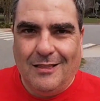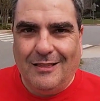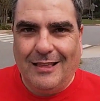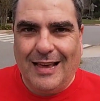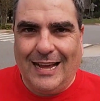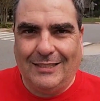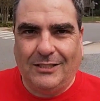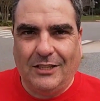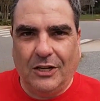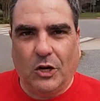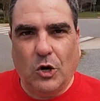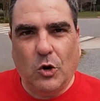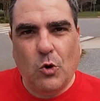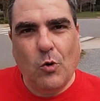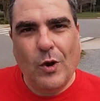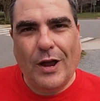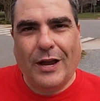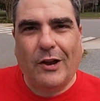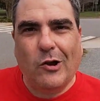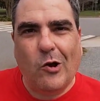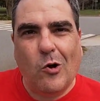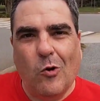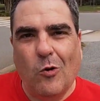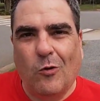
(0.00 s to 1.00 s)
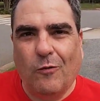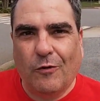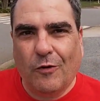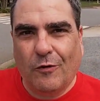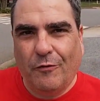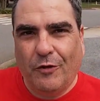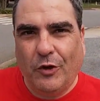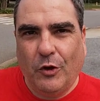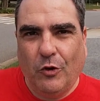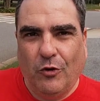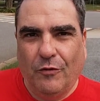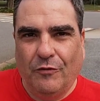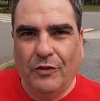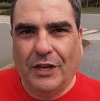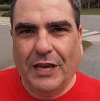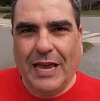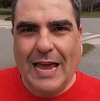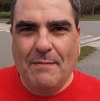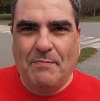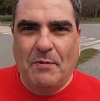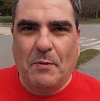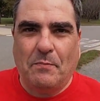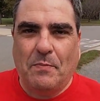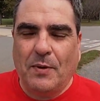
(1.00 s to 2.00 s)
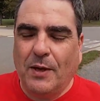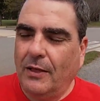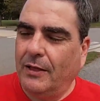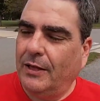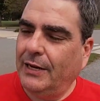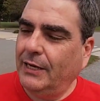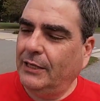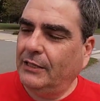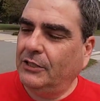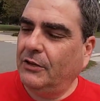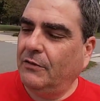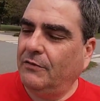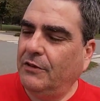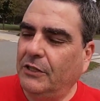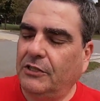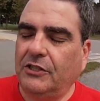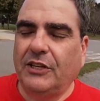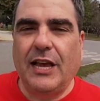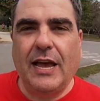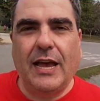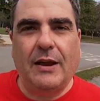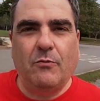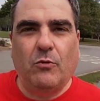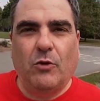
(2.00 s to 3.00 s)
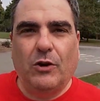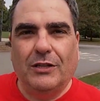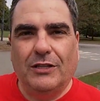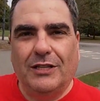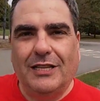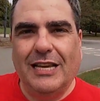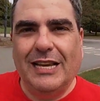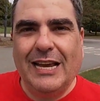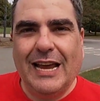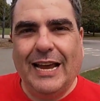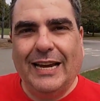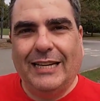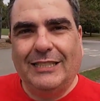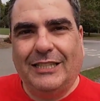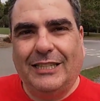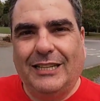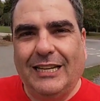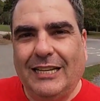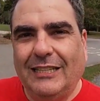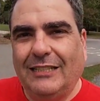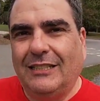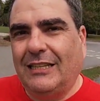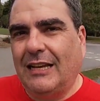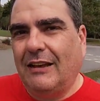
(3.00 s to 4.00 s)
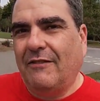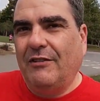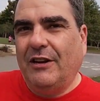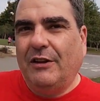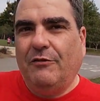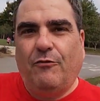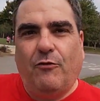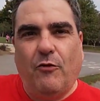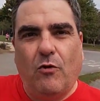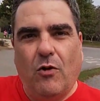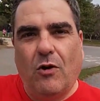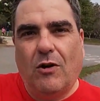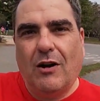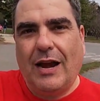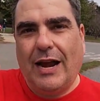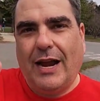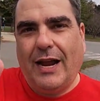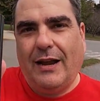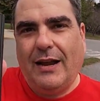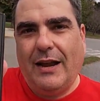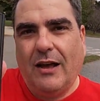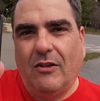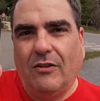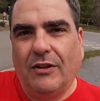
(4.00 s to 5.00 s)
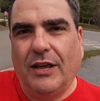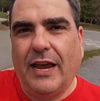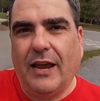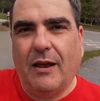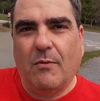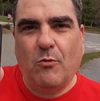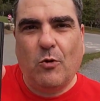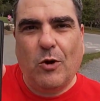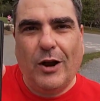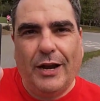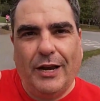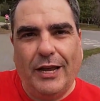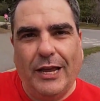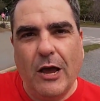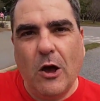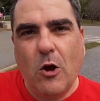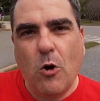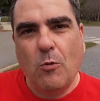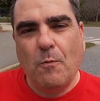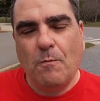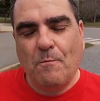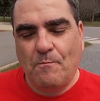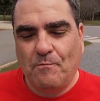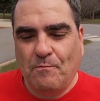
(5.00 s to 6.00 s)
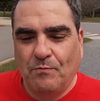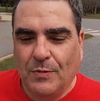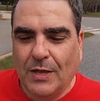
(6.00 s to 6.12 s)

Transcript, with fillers: That's a quick overview of the capabilities of this Kenwood TH-D74 handheld ham radio.